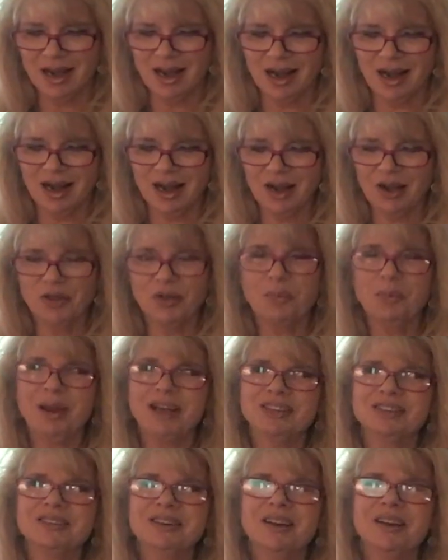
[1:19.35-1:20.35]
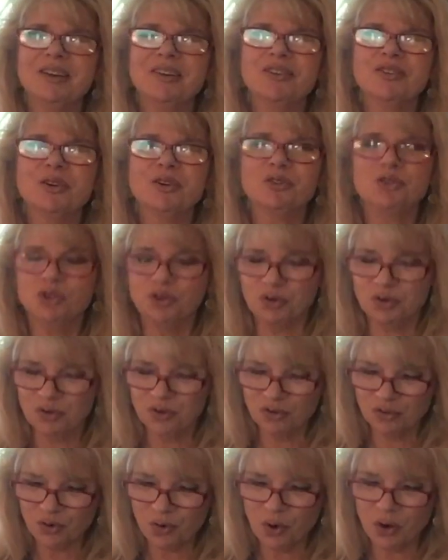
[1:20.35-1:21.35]
the best days are
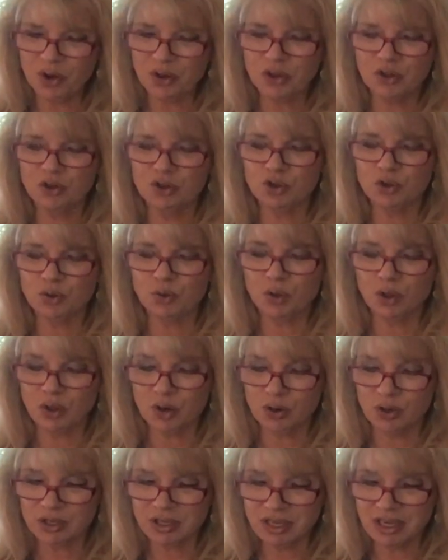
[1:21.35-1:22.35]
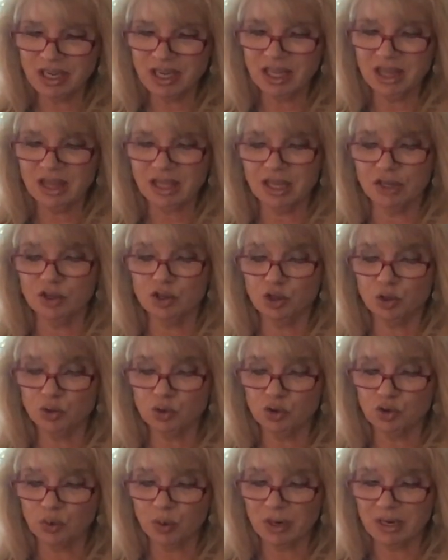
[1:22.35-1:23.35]
June 4th, June 13th, and
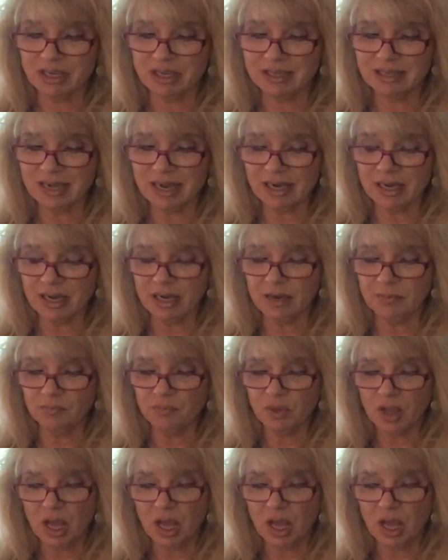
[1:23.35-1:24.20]
June 22nd.